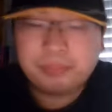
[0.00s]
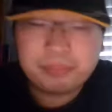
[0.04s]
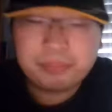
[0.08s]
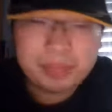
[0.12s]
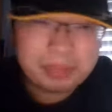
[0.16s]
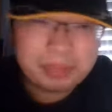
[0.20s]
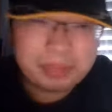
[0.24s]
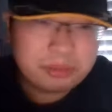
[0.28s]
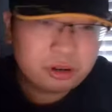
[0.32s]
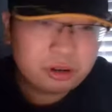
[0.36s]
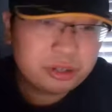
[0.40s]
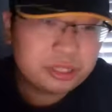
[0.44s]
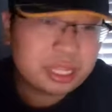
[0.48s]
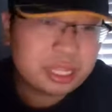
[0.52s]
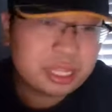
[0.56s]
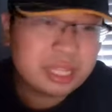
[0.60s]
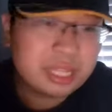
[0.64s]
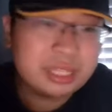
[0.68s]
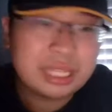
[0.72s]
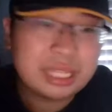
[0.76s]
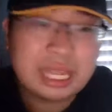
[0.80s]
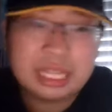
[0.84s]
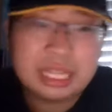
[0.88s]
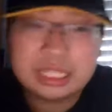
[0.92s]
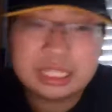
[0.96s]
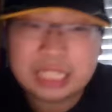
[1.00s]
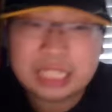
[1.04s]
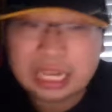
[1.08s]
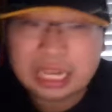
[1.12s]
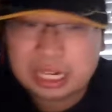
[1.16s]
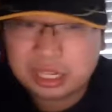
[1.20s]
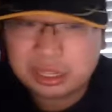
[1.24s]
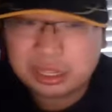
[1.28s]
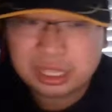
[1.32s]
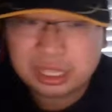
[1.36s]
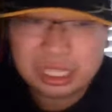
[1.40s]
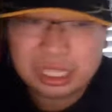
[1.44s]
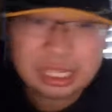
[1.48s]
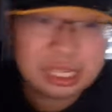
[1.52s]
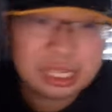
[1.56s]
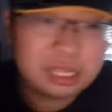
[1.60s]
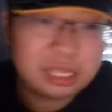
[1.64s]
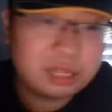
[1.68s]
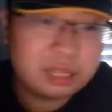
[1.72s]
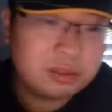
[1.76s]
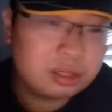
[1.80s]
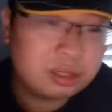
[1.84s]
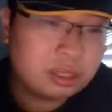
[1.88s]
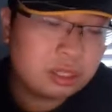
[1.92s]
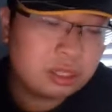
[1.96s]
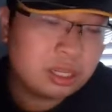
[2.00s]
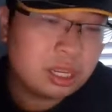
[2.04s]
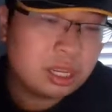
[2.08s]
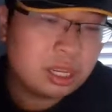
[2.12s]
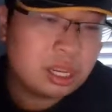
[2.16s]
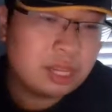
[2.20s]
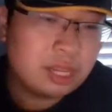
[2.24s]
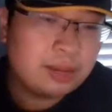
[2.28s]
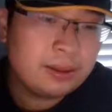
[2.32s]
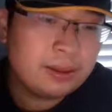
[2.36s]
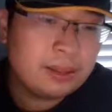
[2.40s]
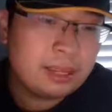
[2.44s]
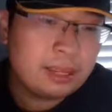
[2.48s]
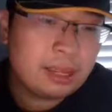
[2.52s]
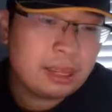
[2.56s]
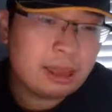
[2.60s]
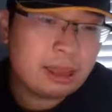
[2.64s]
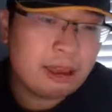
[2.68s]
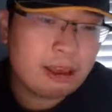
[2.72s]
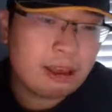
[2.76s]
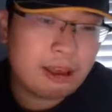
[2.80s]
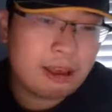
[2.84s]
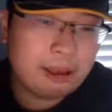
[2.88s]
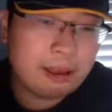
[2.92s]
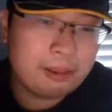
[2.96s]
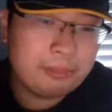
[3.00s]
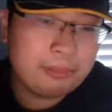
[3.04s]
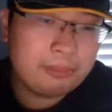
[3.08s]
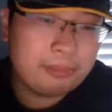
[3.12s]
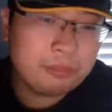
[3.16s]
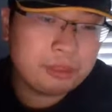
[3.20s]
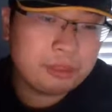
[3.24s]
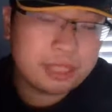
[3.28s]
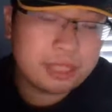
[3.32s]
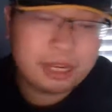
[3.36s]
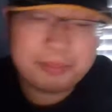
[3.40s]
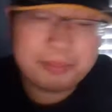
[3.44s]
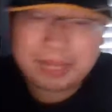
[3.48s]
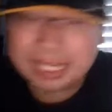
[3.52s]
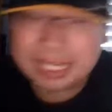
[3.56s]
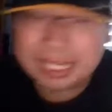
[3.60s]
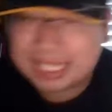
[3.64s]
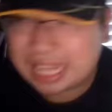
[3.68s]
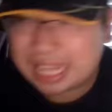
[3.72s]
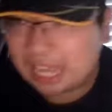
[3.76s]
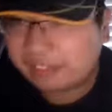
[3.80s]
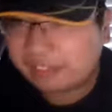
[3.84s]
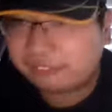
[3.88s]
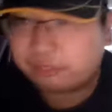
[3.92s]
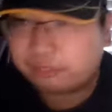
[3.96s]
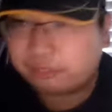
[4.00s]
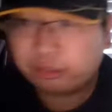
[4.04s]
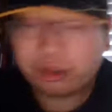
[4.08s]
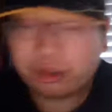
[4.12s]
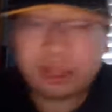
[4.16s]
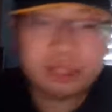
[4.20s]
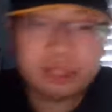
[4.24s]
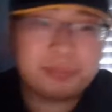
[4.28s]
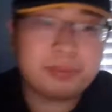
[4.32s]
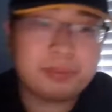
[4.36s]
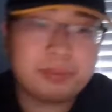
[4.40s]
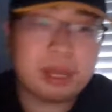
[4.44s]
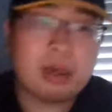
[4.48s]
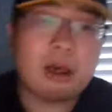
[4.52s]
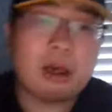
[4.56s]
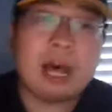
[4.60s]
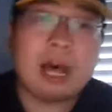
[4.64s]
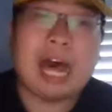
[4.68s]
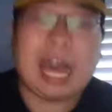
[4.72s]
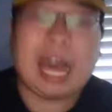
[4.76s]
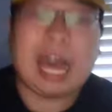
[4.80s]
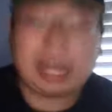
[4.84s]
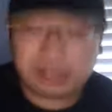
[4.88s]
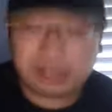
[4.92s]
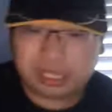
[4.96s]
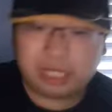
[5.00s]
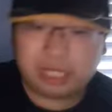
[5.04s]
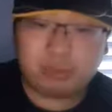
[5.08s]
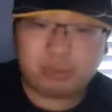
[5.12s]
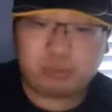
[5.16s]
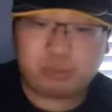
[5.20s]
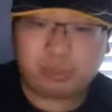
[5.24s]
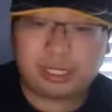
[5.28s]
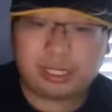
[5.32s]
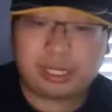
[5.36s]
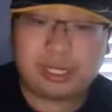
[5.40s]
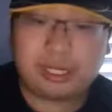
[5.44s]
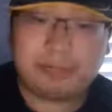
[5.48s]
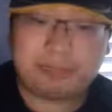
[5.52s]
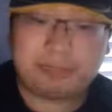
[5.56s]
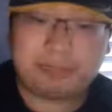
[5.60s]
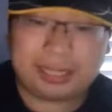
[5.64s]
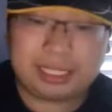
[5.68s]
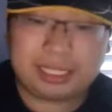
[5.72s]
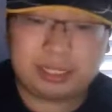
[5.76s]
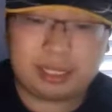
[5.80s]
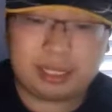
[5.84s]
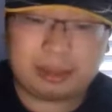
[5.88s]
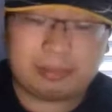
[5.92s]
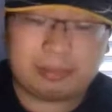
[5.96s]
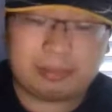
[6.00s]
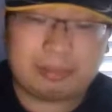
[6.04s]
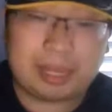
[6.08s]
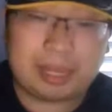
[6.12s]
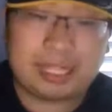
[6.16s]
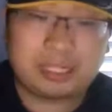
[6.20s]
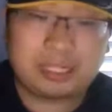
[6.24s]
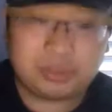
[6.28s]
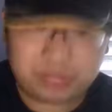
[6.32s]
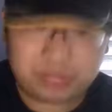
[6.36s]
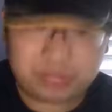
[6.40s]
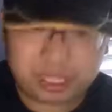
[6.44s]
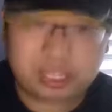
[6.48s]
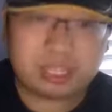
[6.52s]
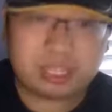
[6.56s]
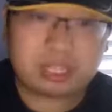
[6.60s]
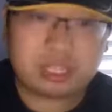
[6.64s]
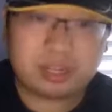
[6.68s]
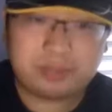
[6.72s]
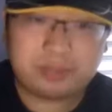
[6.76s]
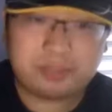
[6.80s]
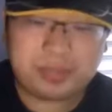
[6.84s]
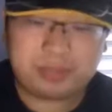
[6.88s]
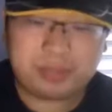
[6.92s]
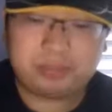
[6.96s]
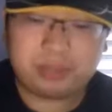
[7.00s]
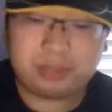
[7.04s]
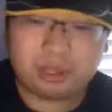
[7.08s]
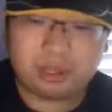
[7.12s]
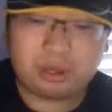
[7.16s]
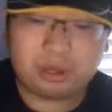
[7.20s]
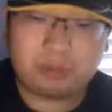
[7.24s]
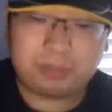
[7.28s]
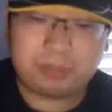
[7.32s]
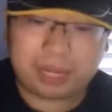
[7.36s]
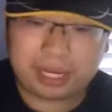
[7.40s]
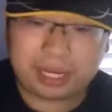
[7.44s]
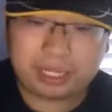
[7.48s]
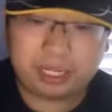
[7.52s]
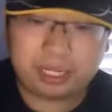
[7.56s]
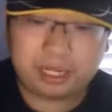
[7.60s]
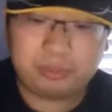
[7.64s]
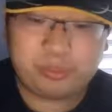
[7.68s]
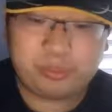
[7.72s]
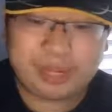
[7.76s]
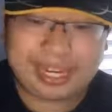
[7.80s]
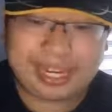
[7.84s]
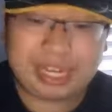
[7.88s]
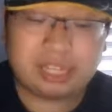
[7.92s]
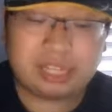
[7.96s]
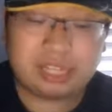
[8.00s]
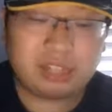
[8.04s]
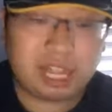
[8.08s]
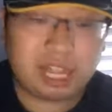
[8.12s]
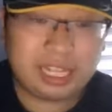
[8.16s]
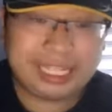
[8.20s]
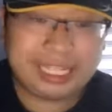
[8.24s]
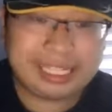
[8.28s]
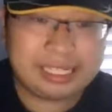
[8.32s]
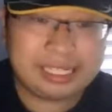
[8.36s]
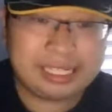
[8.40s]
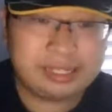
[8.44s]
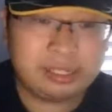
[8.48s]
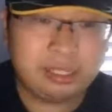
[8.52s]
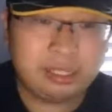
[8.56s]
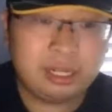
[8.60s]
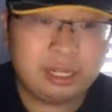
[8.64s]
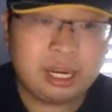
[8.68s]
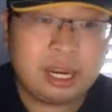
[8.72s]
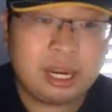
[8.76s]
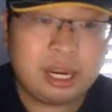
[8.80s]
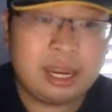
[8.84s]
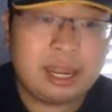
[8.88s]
people are saying that Tennessee is it's going to be a test for us, but I think we're going to beat them. I don't think it's going to be a blow, but I think we get luck here.